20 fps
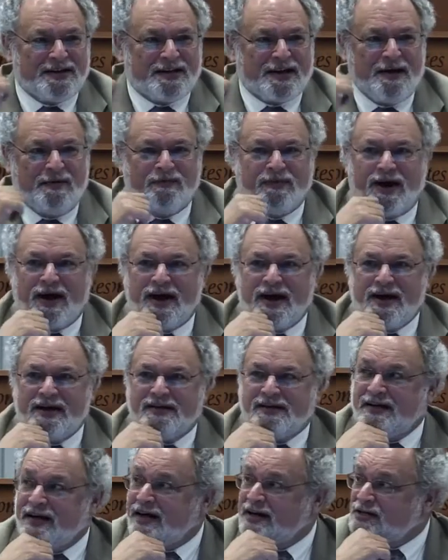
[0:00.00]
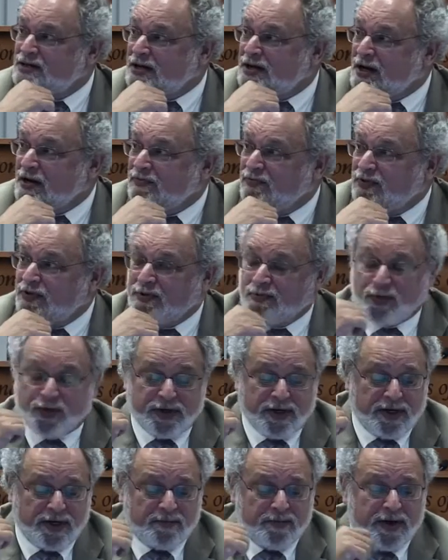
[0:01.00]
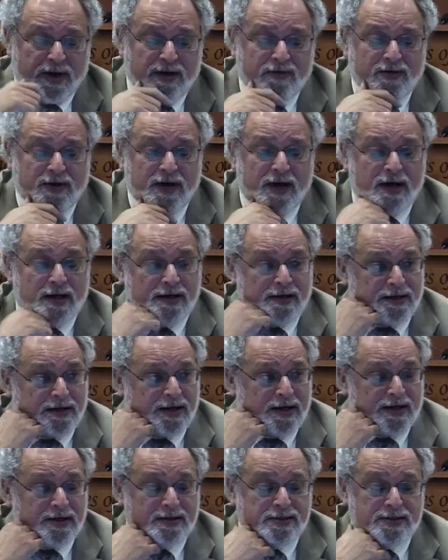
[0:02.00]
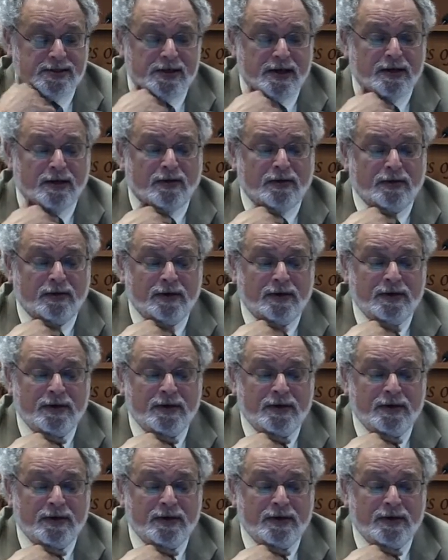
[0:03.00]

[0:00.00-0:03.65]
come, I had to ask Comfort to bring it in, but I haven't gotten it yet. So